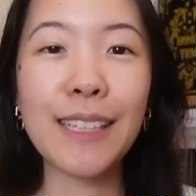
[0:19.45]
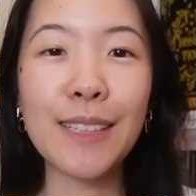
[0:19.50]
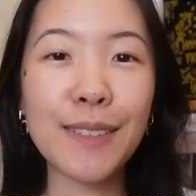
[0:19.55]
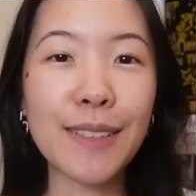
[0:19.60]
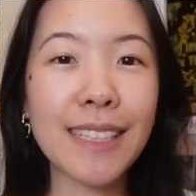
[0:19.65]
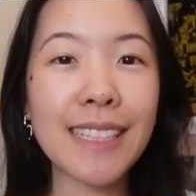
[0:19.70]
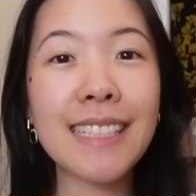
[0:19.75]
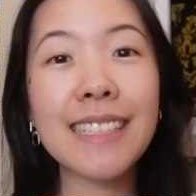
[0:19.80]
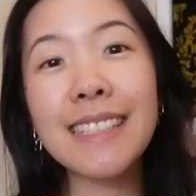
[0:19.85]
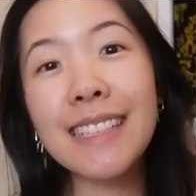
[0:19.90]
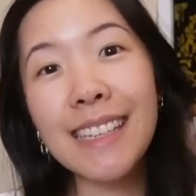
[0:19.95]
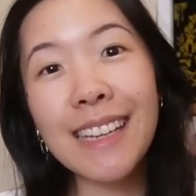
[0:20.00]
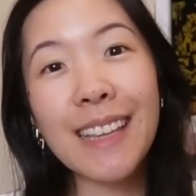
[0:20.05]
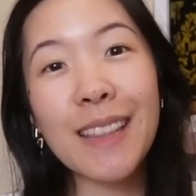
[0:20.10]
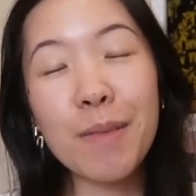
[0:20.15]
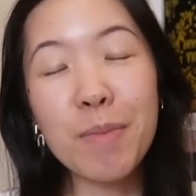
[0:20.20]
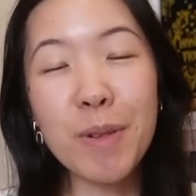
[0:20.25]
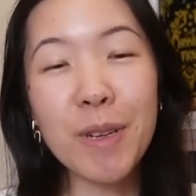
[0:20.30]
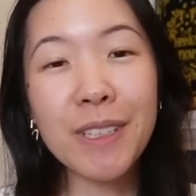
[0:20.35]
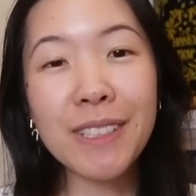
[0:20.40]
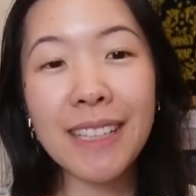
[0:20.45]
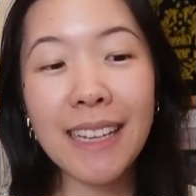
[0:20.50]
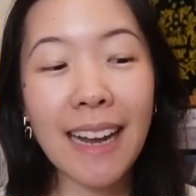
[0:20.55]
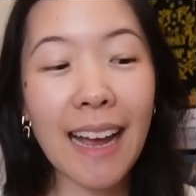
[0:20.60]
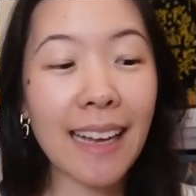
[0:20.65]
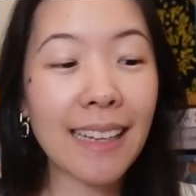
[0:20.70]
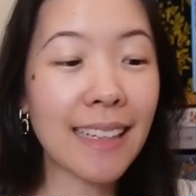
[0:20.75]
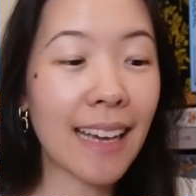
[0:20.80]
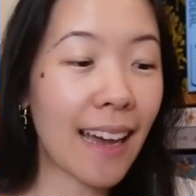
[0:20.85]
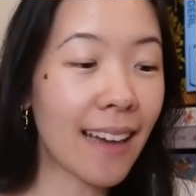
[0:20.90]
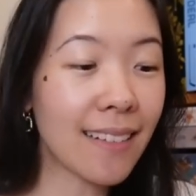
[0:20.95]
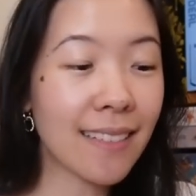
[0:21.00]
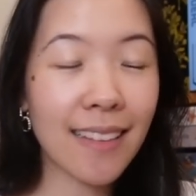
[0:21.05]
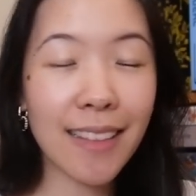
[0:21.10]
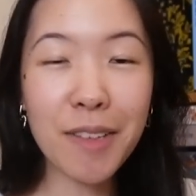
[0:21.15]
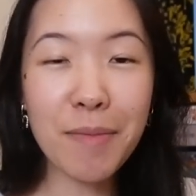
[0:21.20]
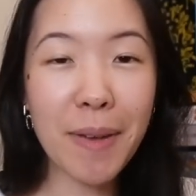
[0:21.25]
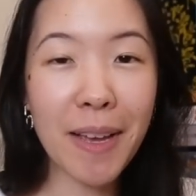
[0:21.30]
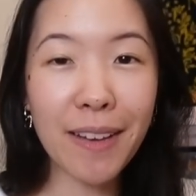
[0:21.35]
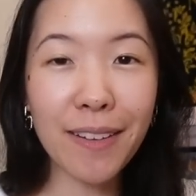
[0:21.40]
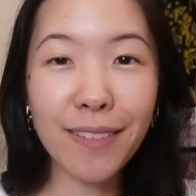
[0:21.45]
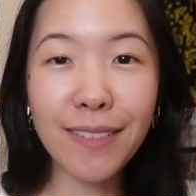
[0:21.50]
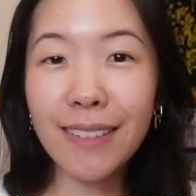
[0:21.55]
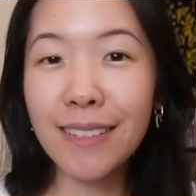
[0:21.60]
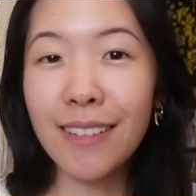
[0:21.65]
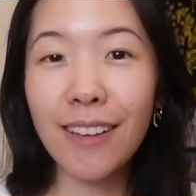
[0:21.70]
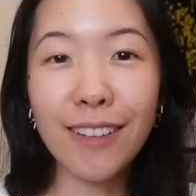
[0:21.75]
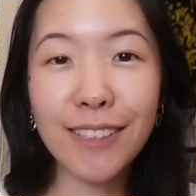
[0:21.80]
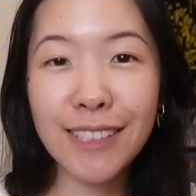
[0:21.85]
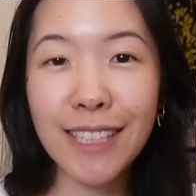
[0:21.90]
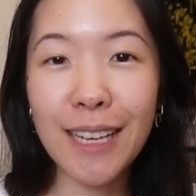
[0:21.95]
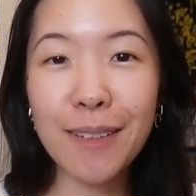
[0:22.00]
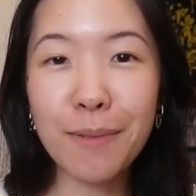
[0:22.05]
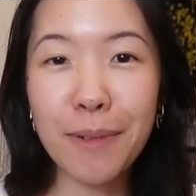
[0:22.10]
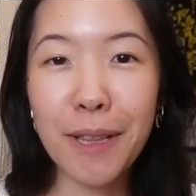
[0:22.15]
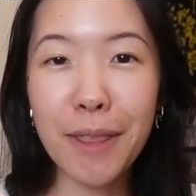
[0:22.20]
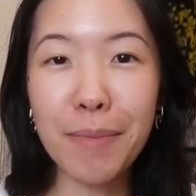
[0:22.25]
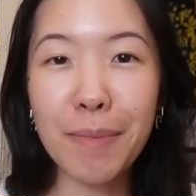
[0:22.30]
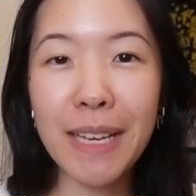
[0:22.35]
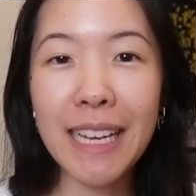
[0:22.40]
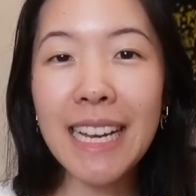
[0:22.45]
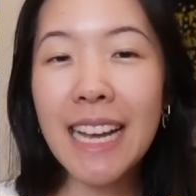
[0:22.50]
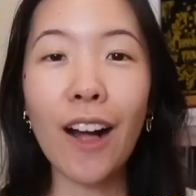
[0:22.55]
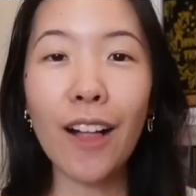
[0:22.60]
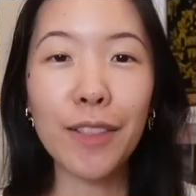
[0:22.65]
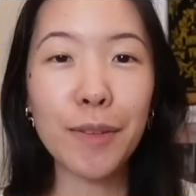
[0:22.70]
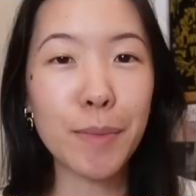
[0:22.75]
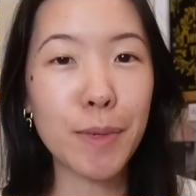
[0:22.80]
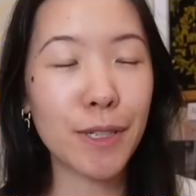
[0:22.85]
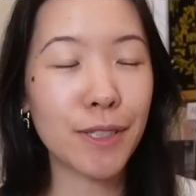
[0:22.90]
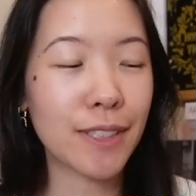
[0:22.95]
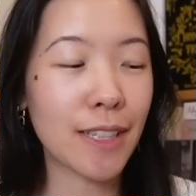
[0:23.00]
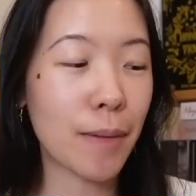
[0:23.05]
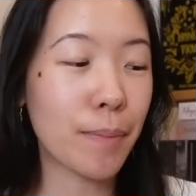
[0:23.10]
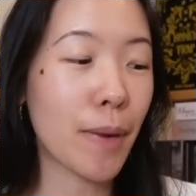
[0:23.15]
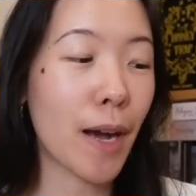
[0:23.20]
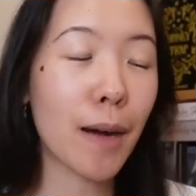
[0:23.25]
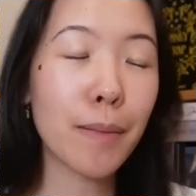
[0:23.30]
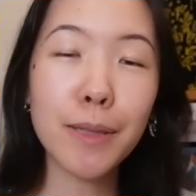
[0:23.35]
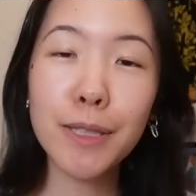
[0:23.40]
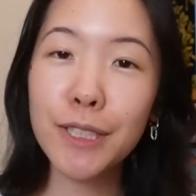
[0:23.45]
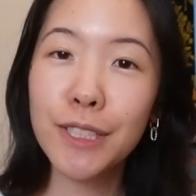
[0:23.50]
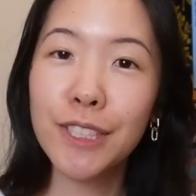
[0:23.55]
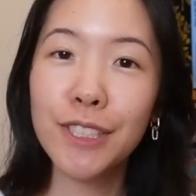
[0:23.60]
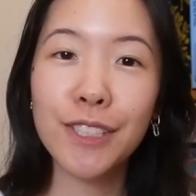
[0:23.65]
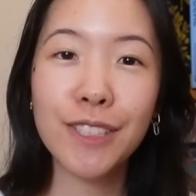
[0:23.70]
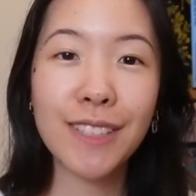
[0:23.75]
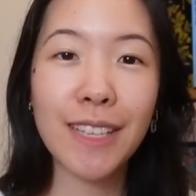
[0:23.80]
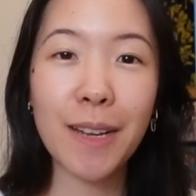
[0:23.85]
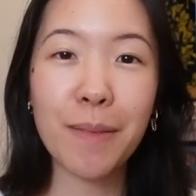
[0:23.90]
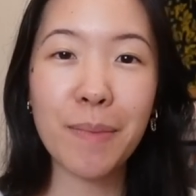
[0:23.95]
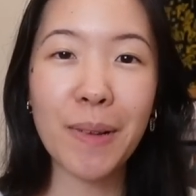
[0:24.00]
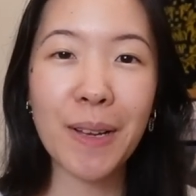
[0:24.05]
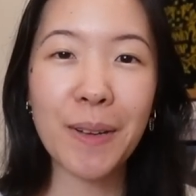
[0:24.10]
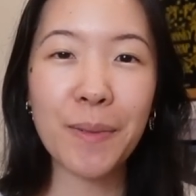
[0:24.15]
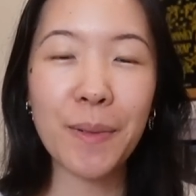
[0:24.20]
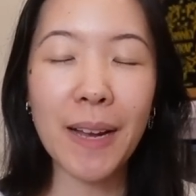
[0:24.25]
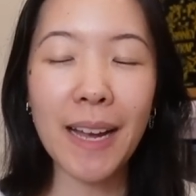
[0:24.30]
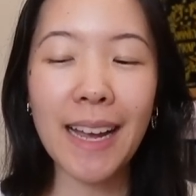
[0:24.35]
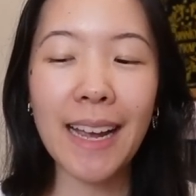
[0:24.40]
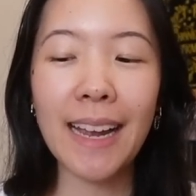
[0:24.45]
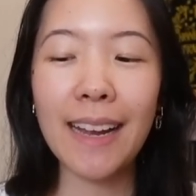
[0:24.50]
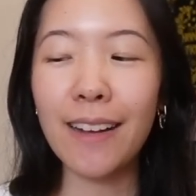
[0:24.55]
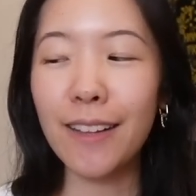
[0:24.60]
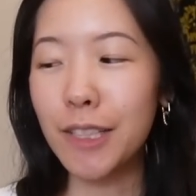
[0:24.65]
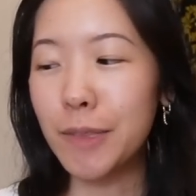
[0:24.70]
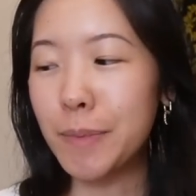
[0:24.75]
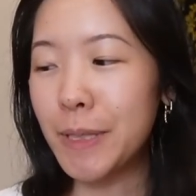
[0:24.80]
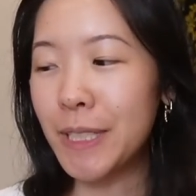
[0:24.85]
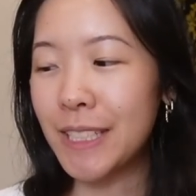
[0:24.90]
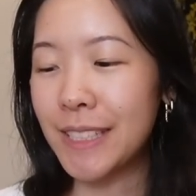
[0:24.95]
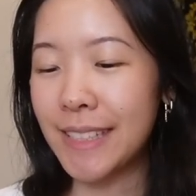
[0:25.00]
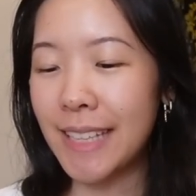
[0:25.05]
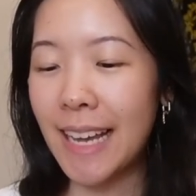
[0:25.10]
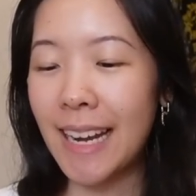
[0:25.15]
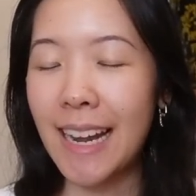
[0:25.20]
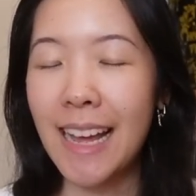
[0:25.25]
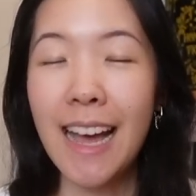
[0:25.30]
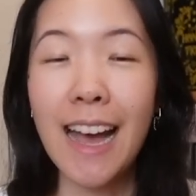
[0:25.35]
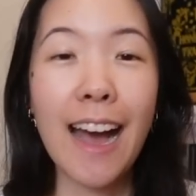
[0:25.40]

You'll get to see the books that I get in the mail alongside with me, all the books that publishers sent my way, all the books that